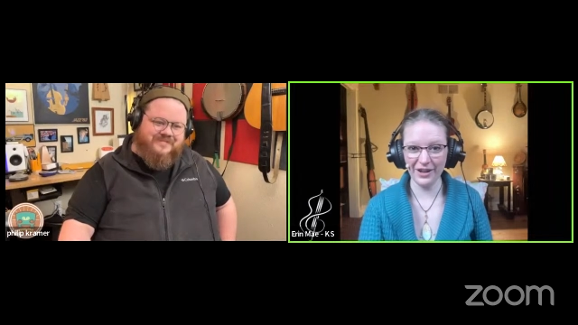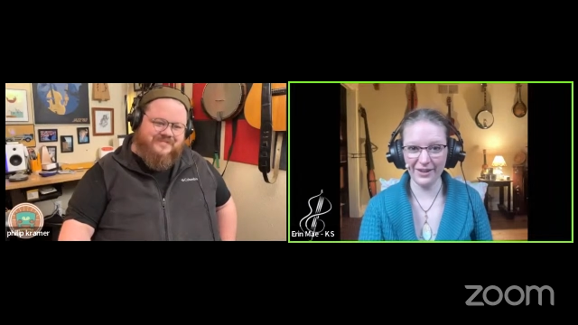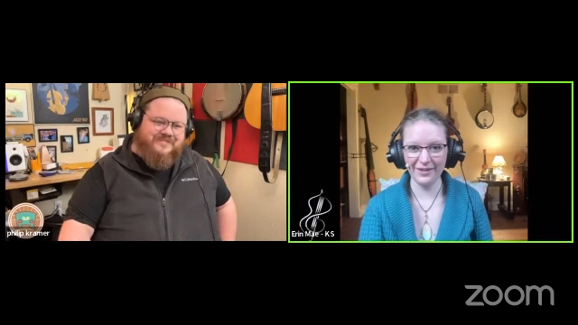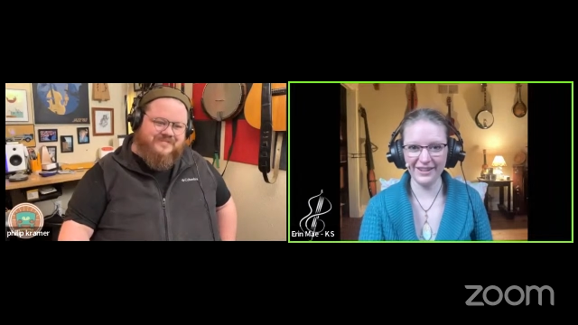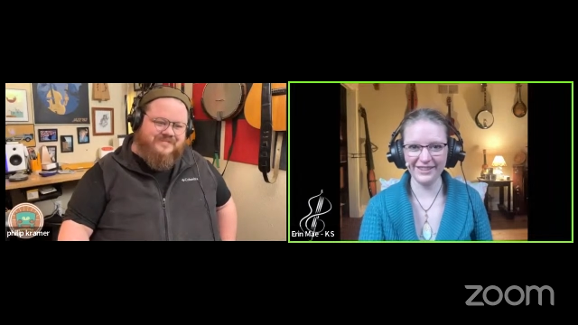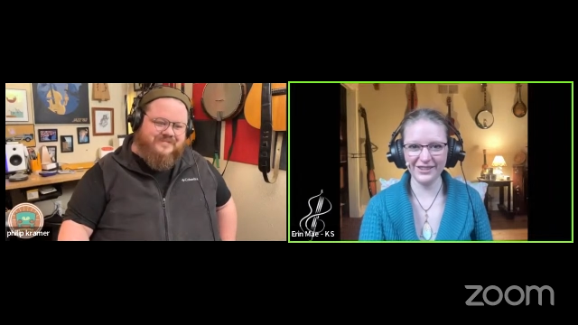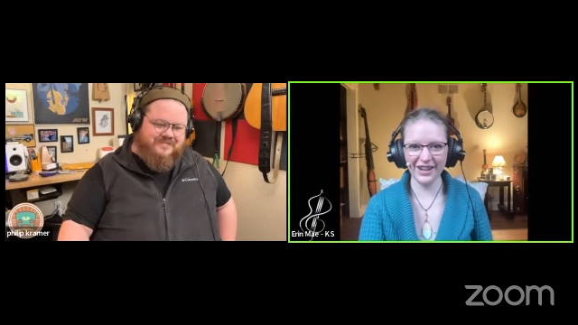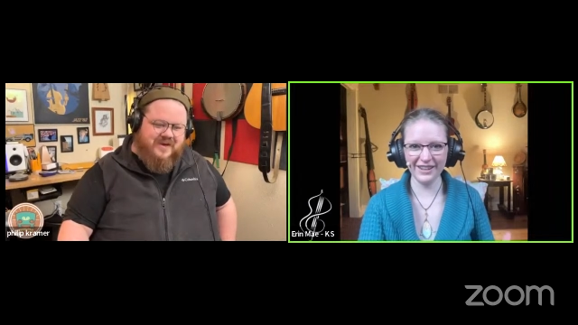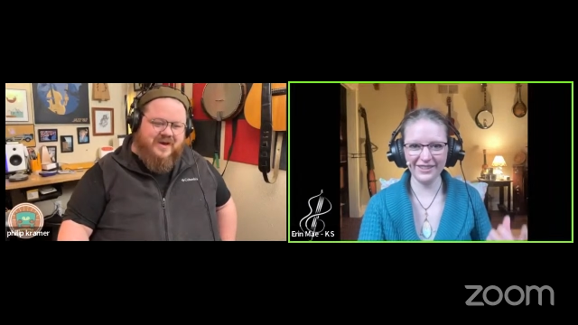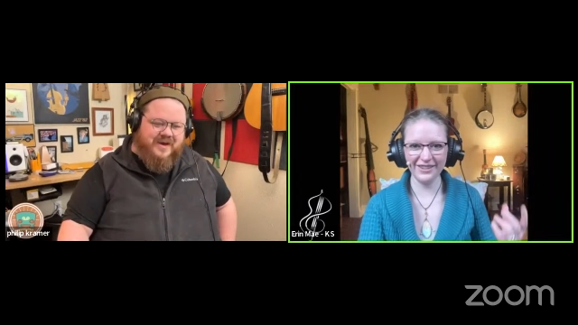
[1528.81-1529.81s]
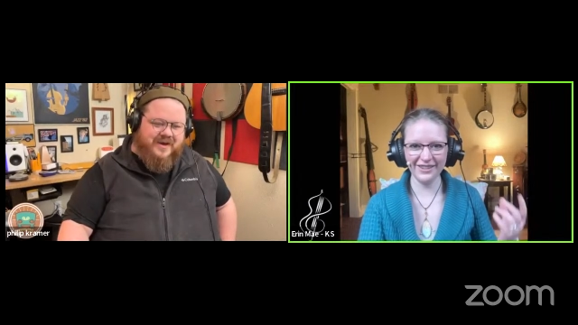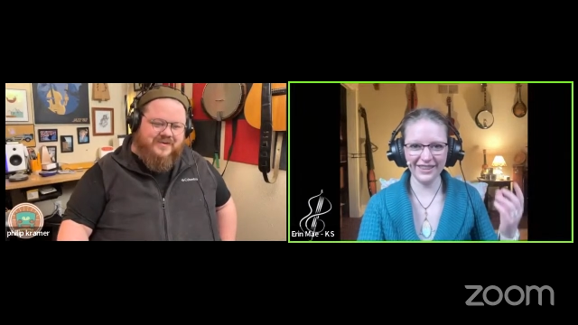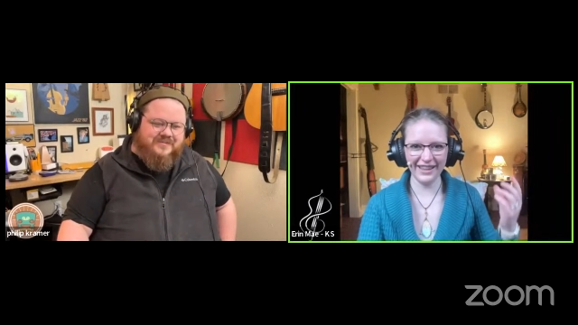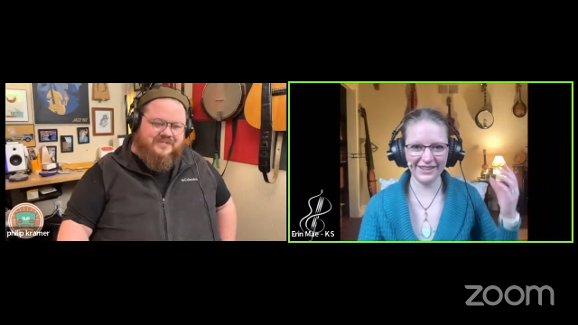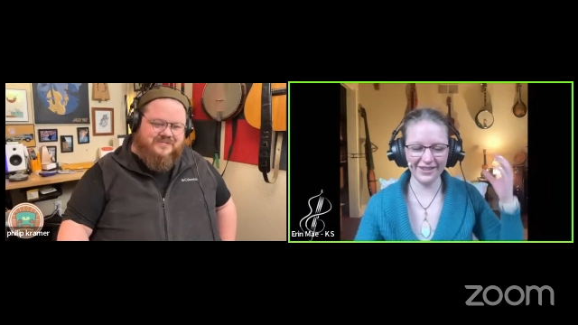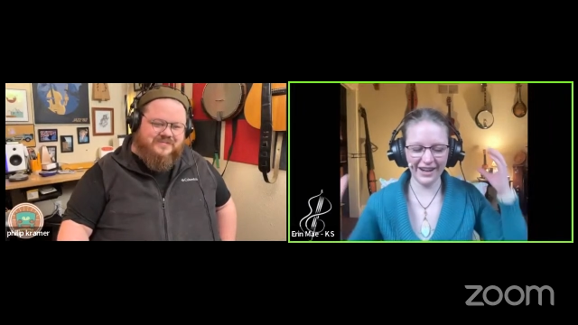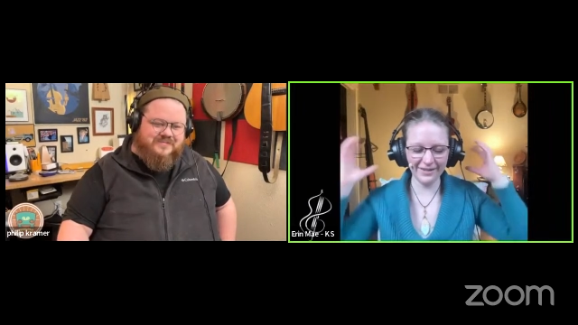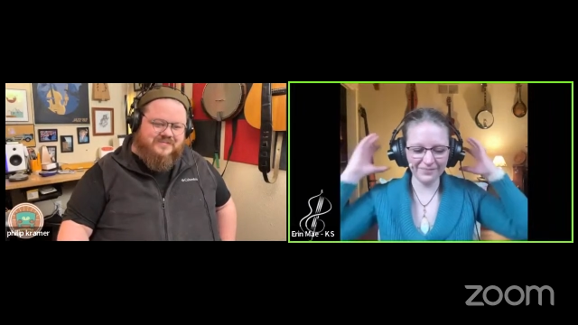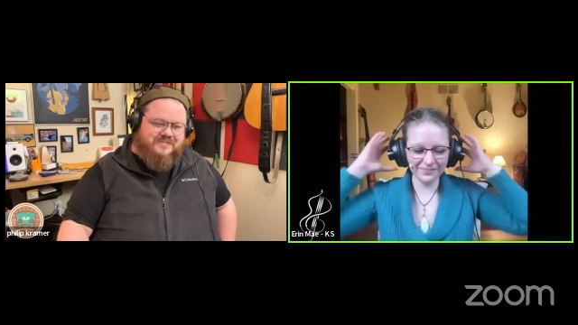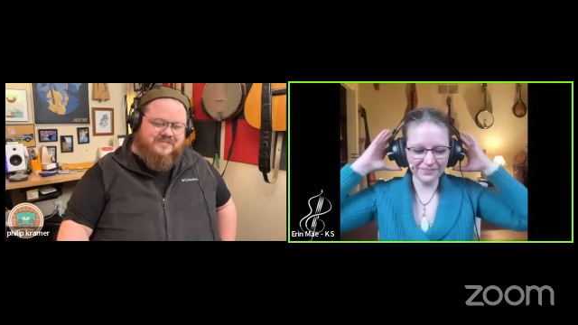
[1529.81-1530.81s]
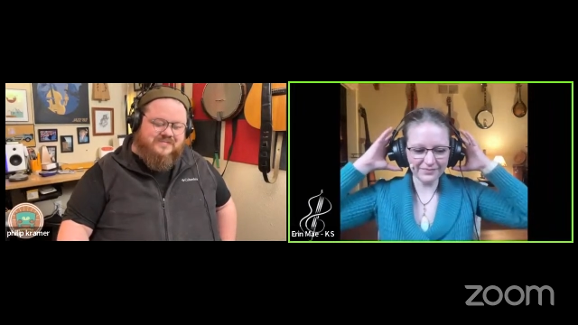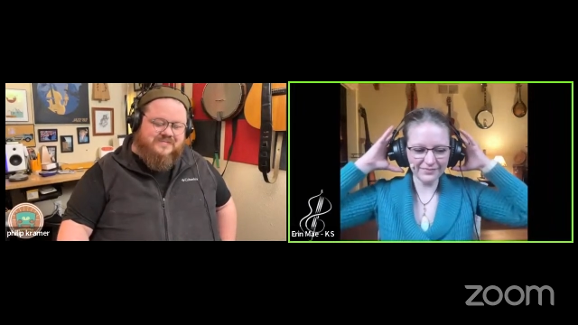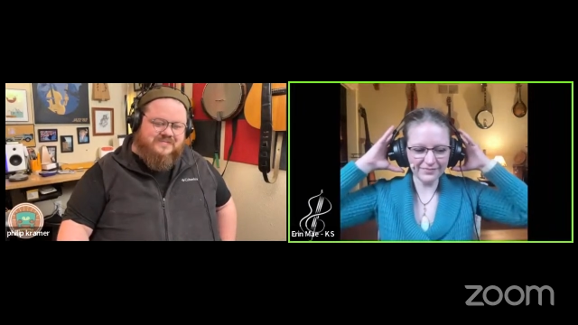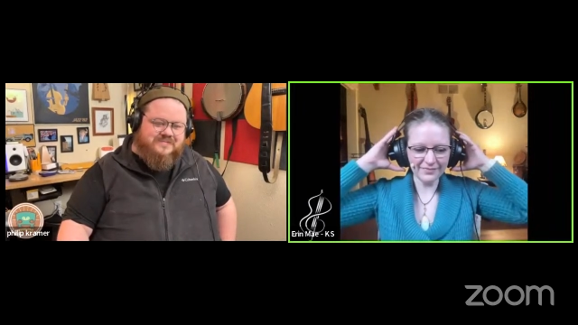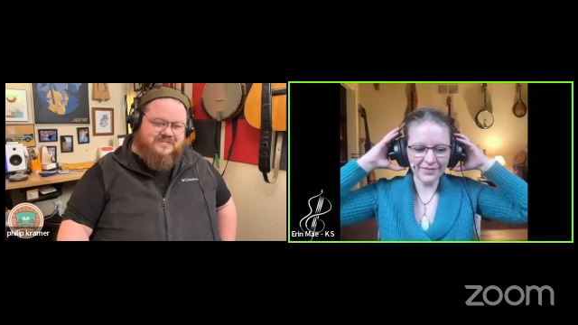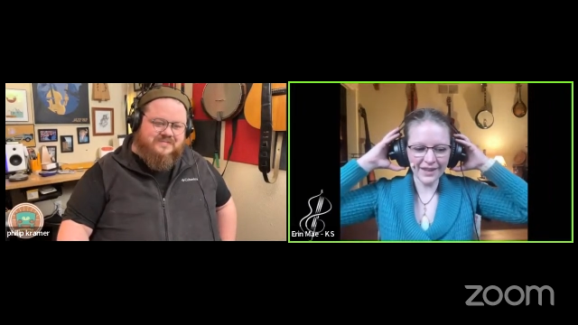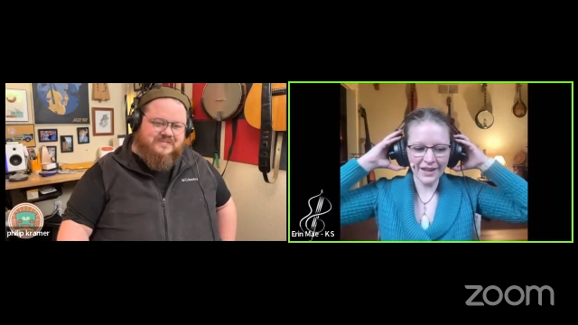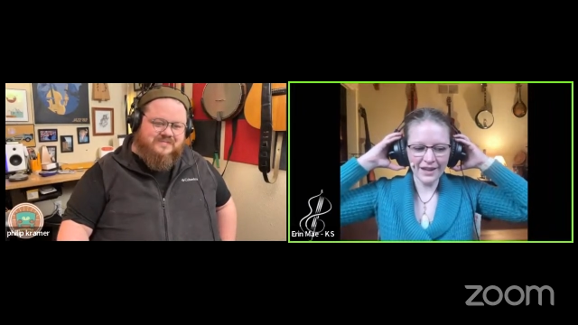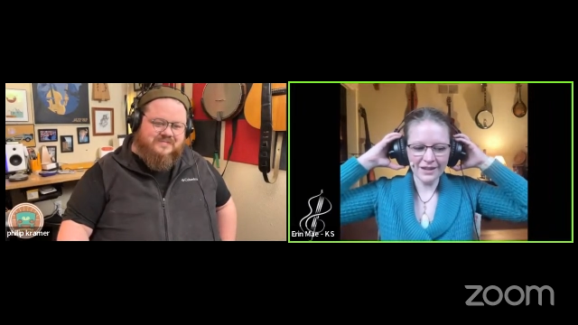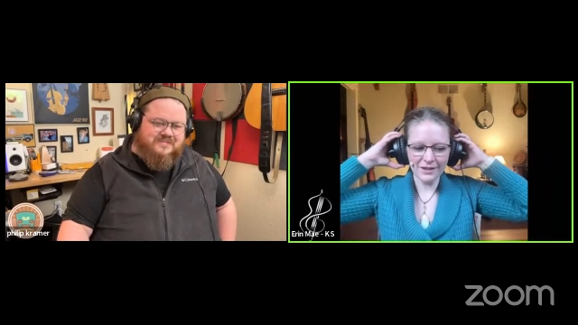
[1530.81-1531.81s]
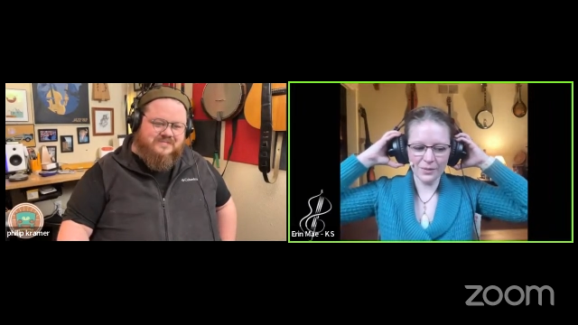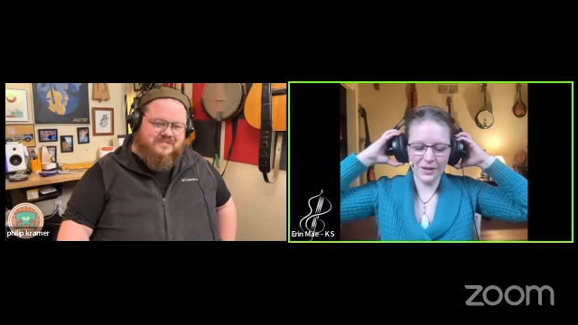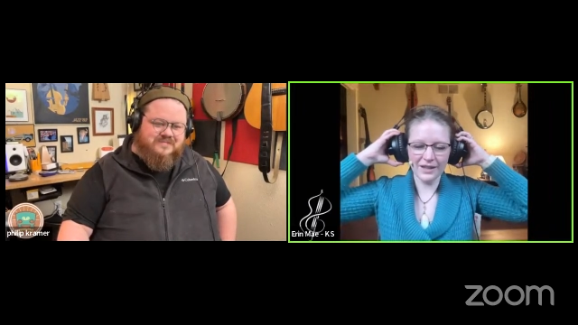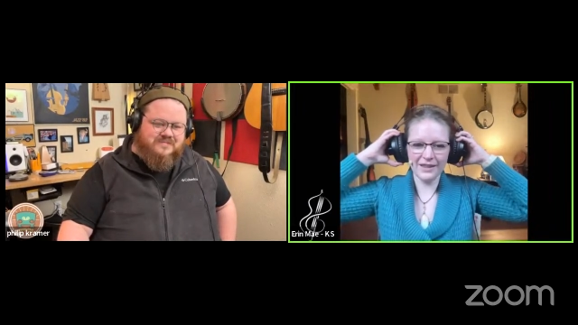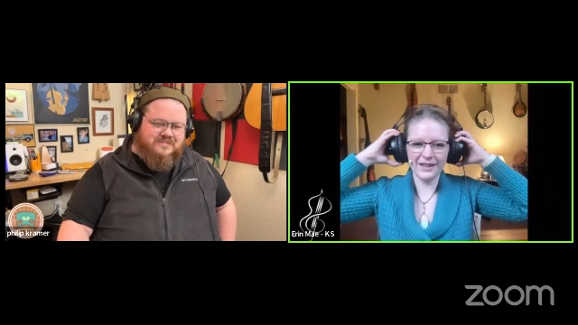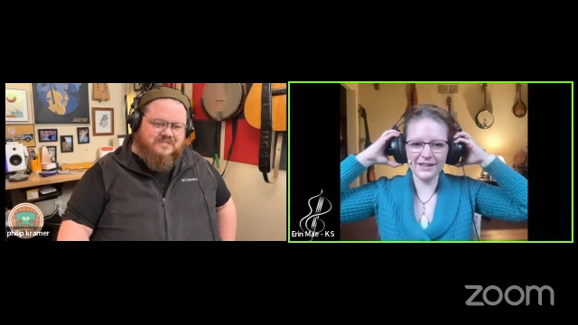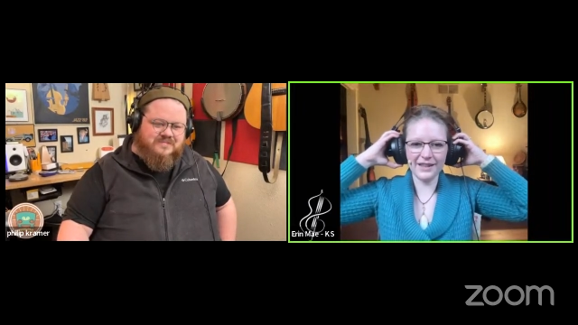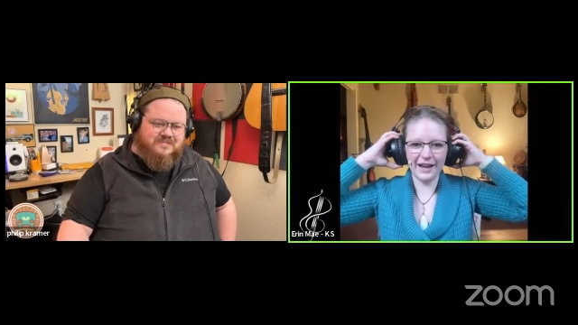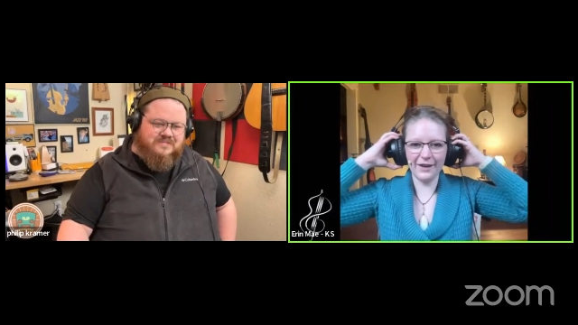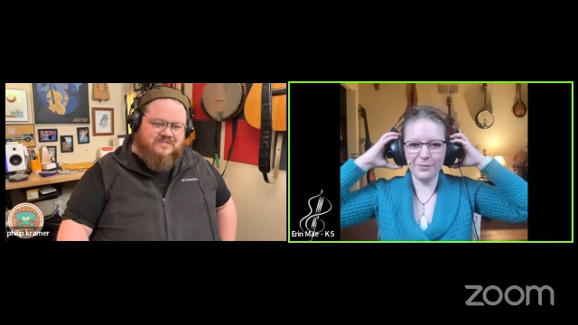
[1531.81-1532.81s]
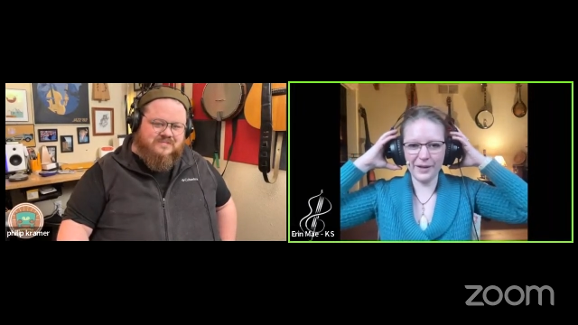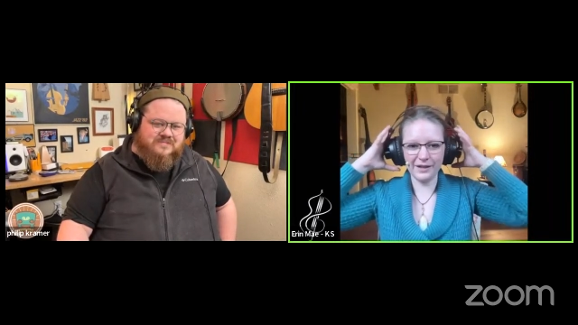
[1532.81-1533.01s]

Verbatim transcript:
Speaker 1: I want to try to learn this, right? So one of the things I've